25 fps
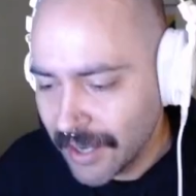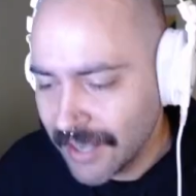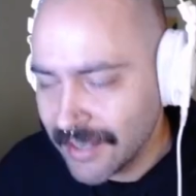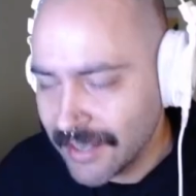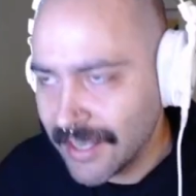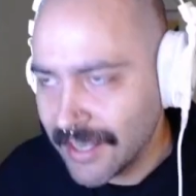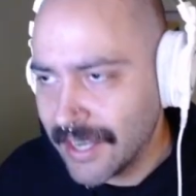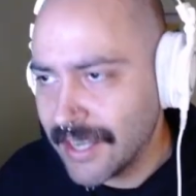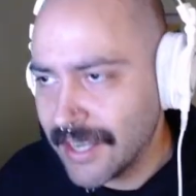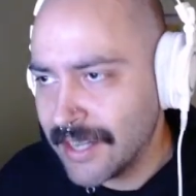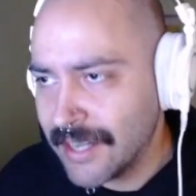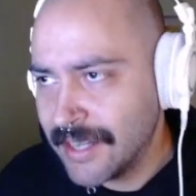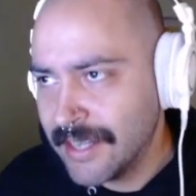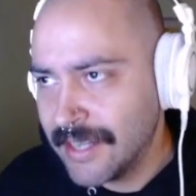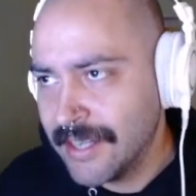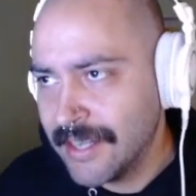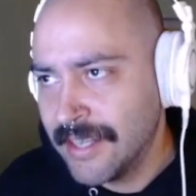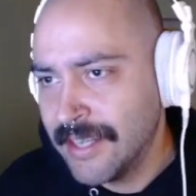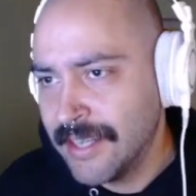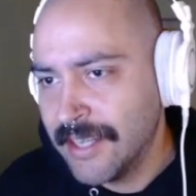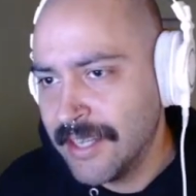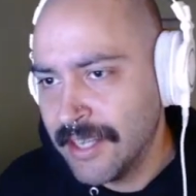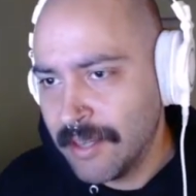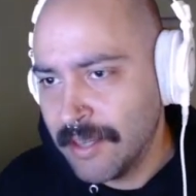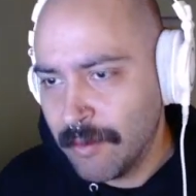that,
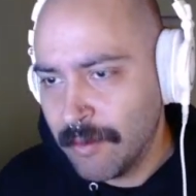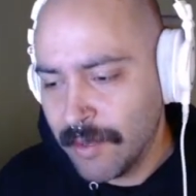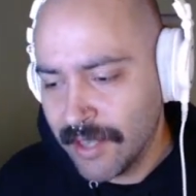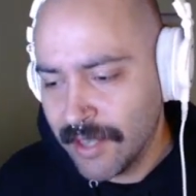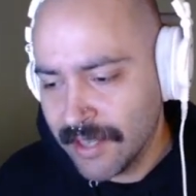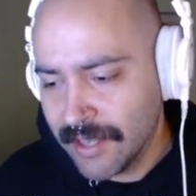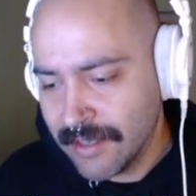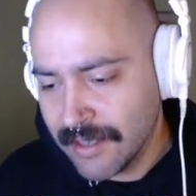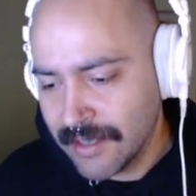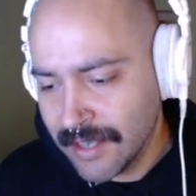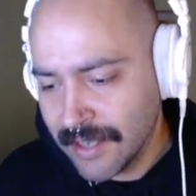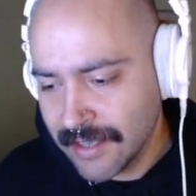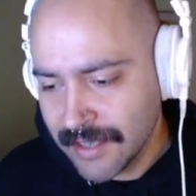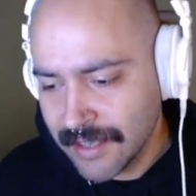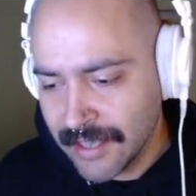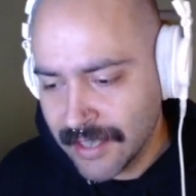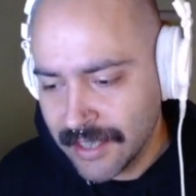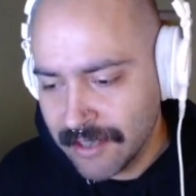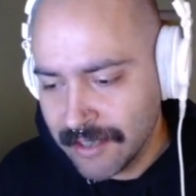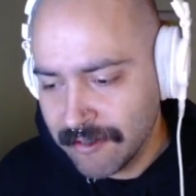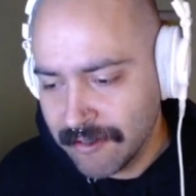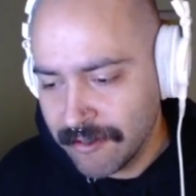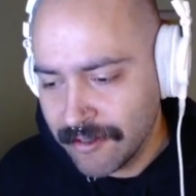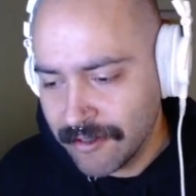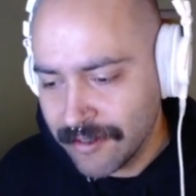because that's kind
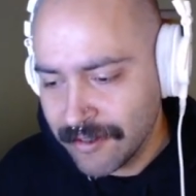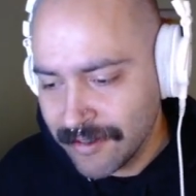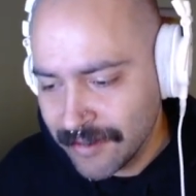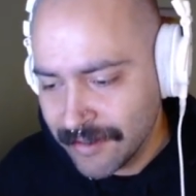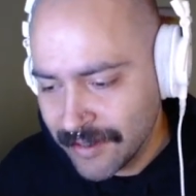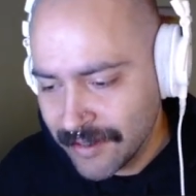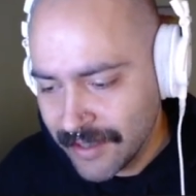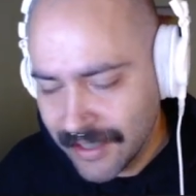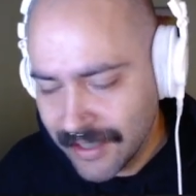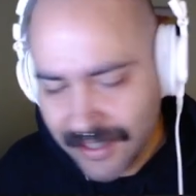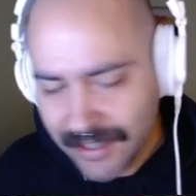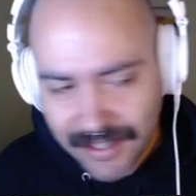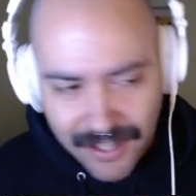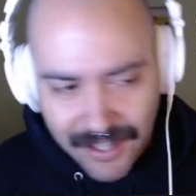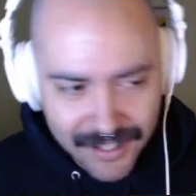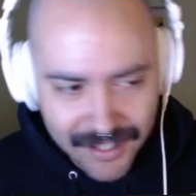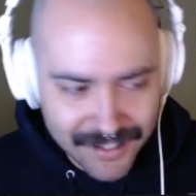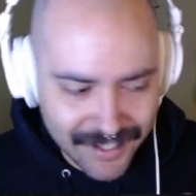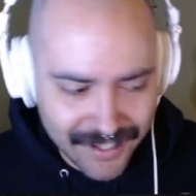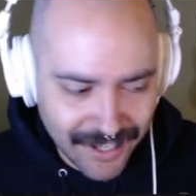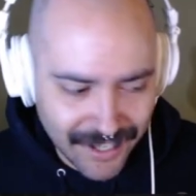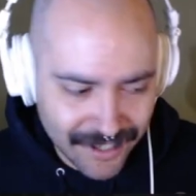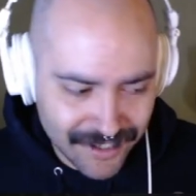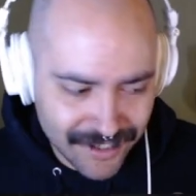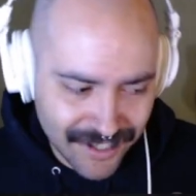of, I'd say,
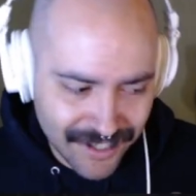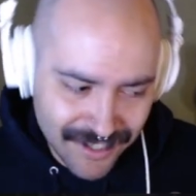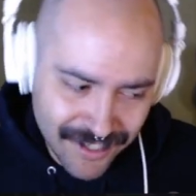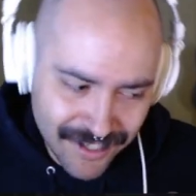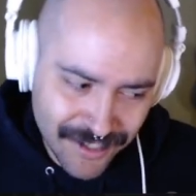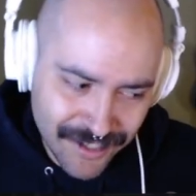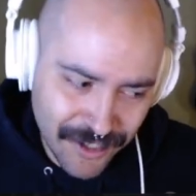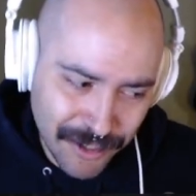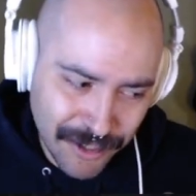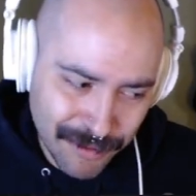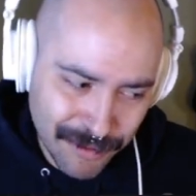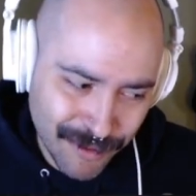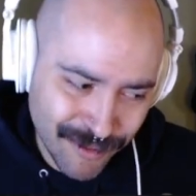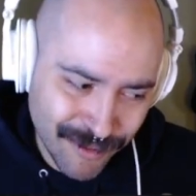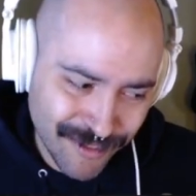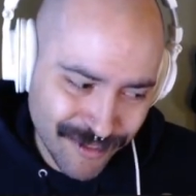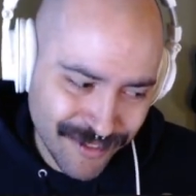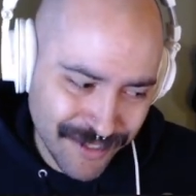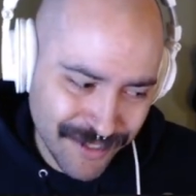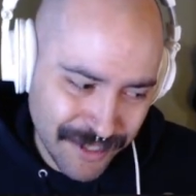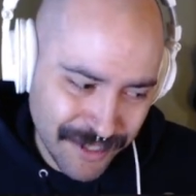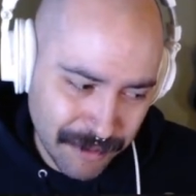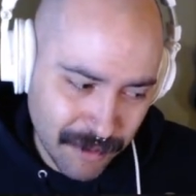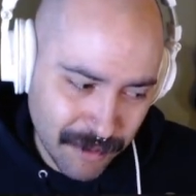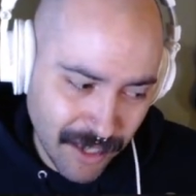outside the scope of
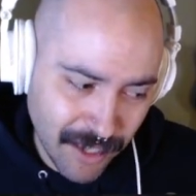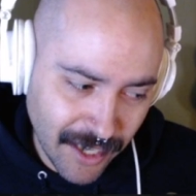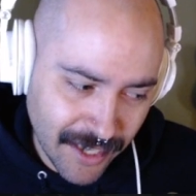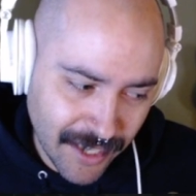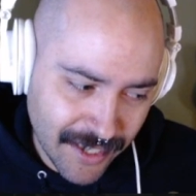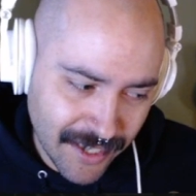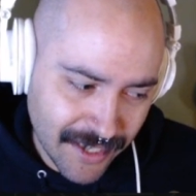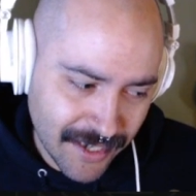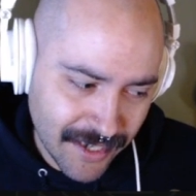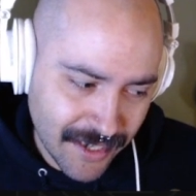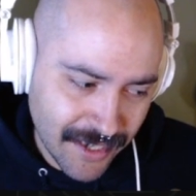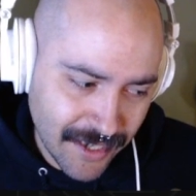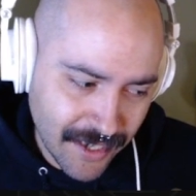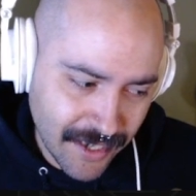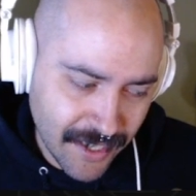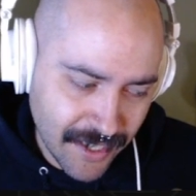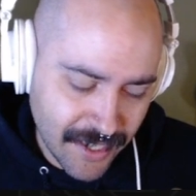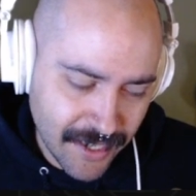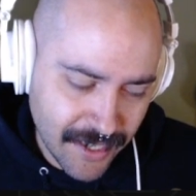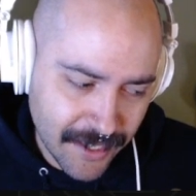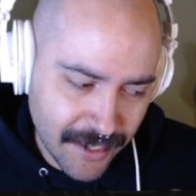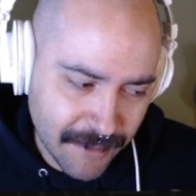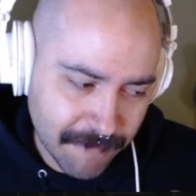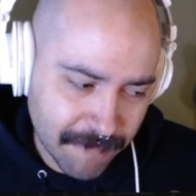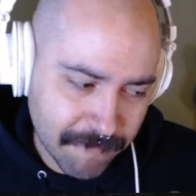applied
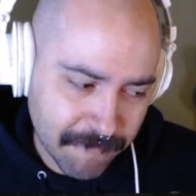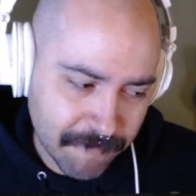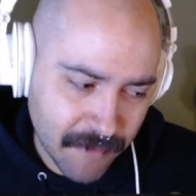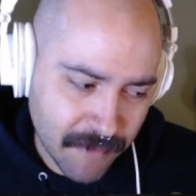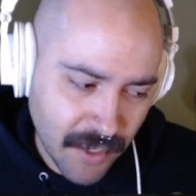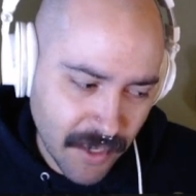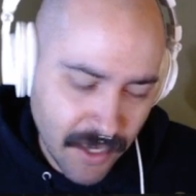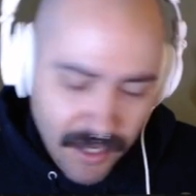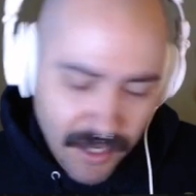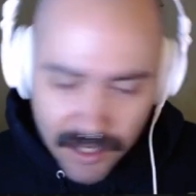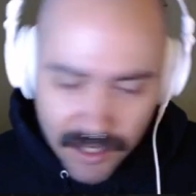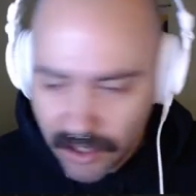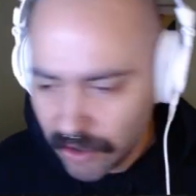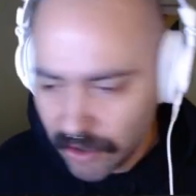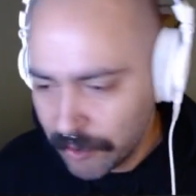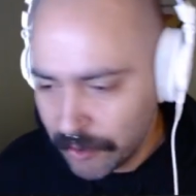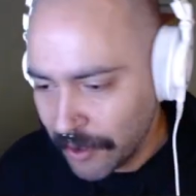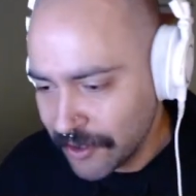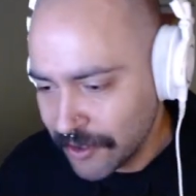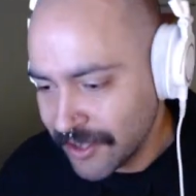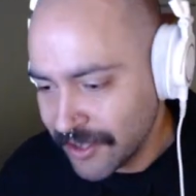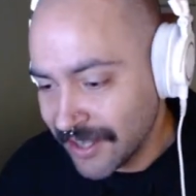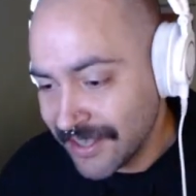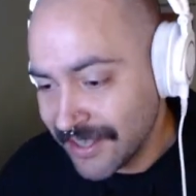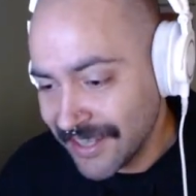um, remote
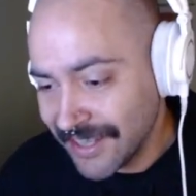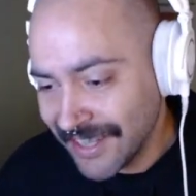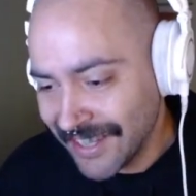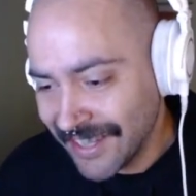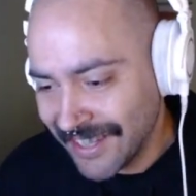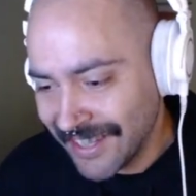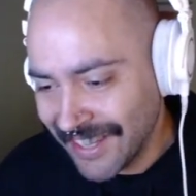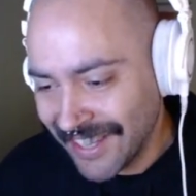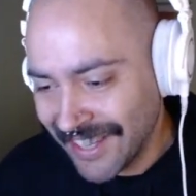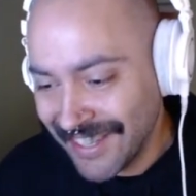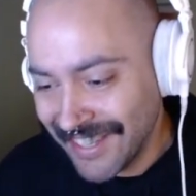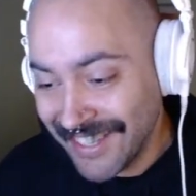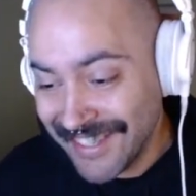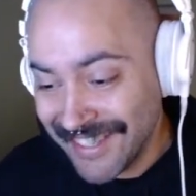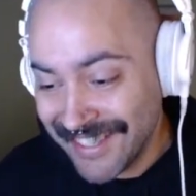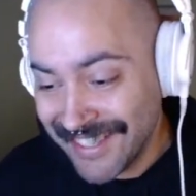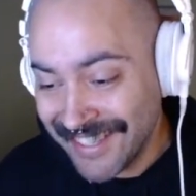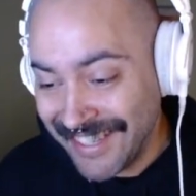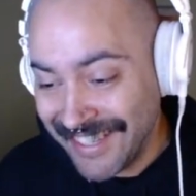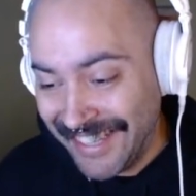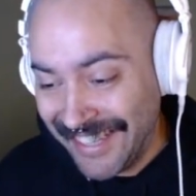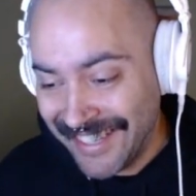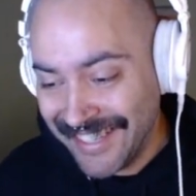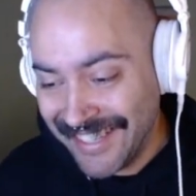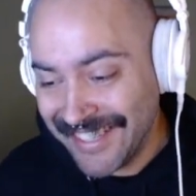sensing, at least
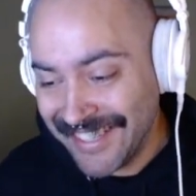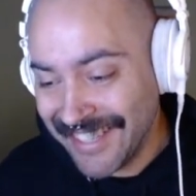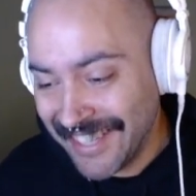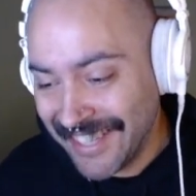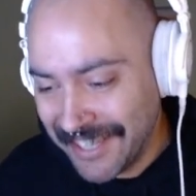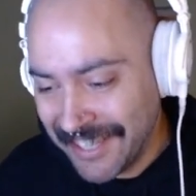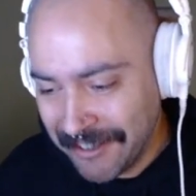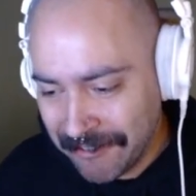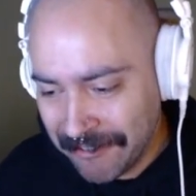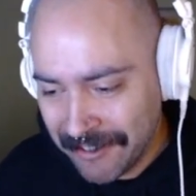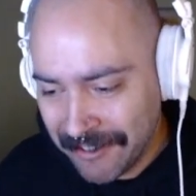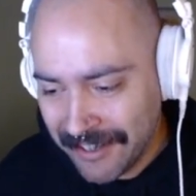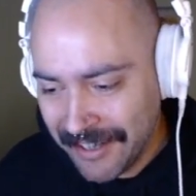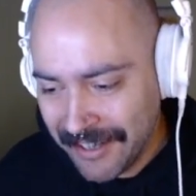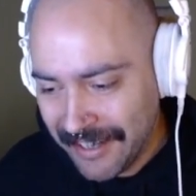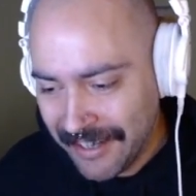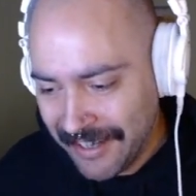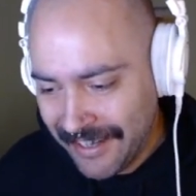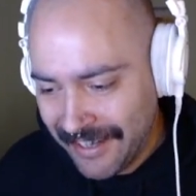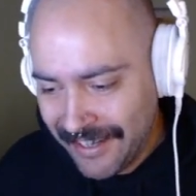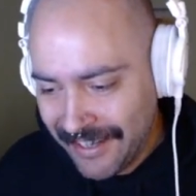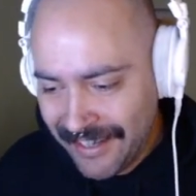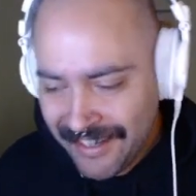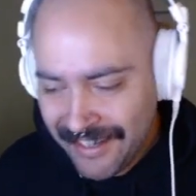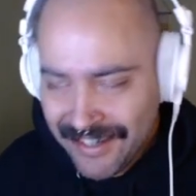in this kind of
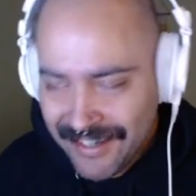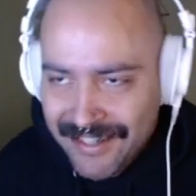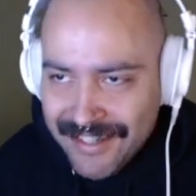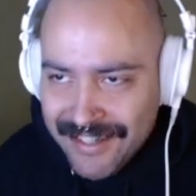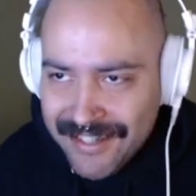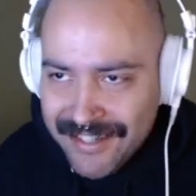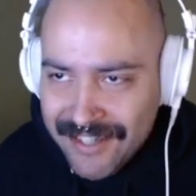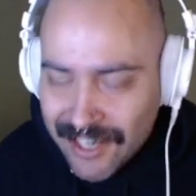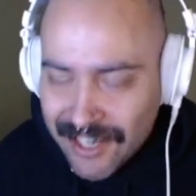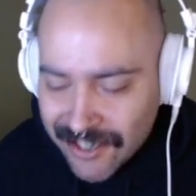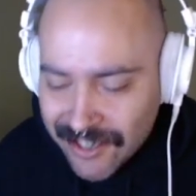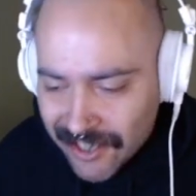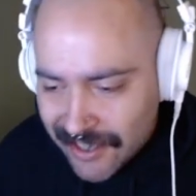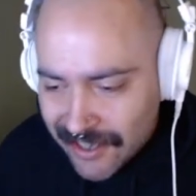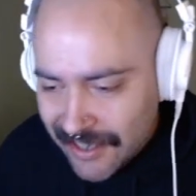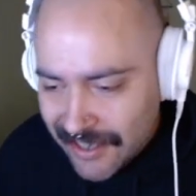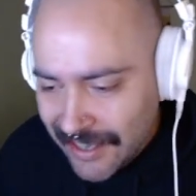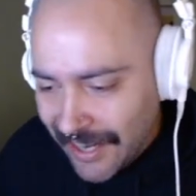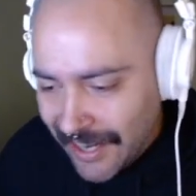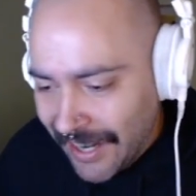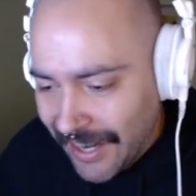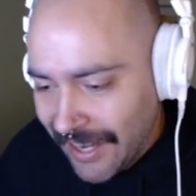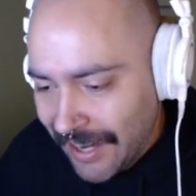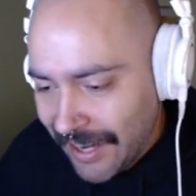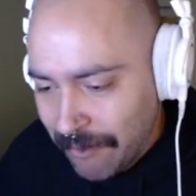session
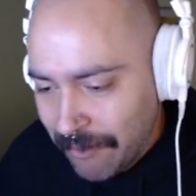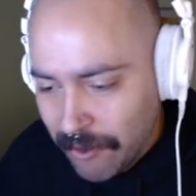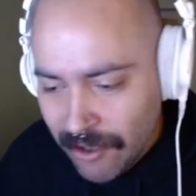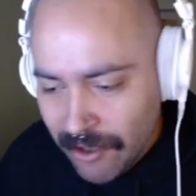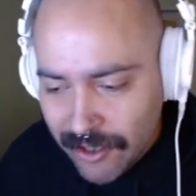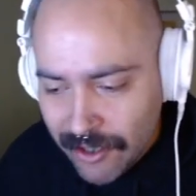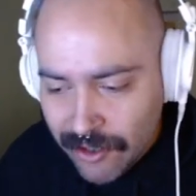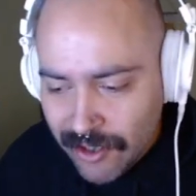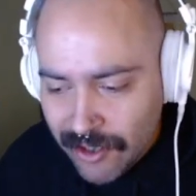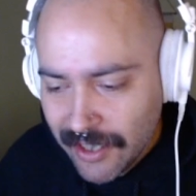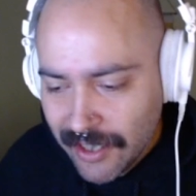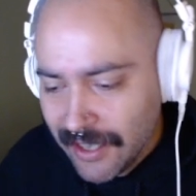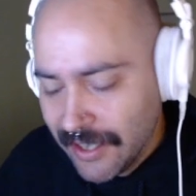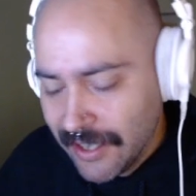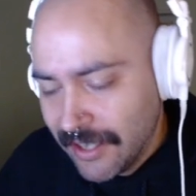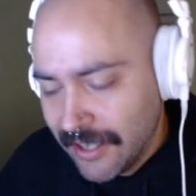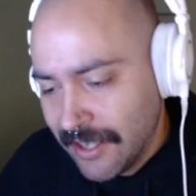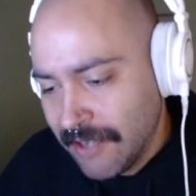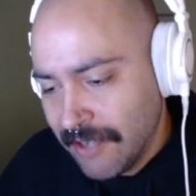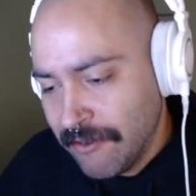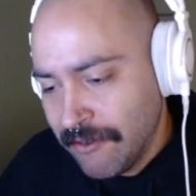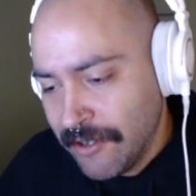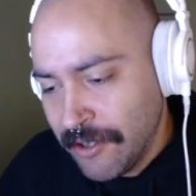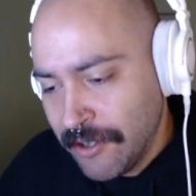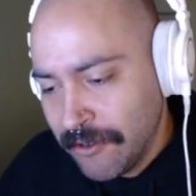today. I'm really trying to
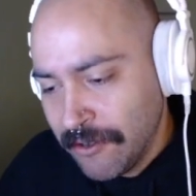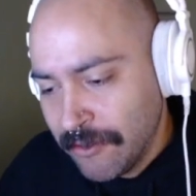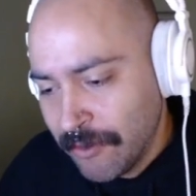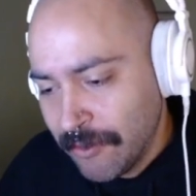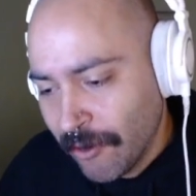give you